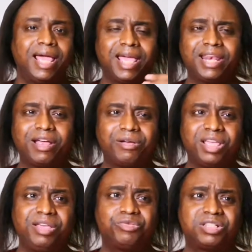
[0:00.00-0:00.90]
and
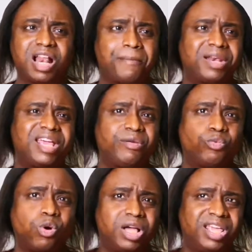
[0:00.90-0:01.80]
he was nominated
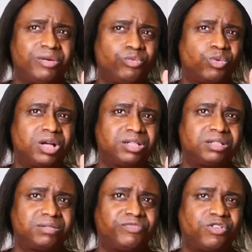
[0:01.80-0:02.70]
in
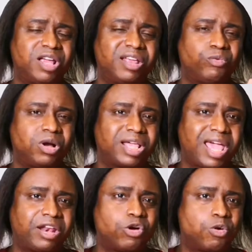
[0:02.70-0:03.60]
one
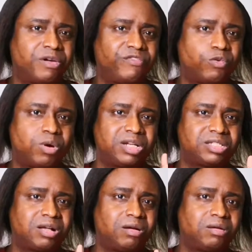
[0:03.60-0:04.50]
category for one
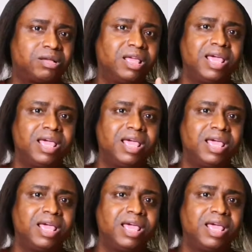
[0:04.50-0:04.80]
song,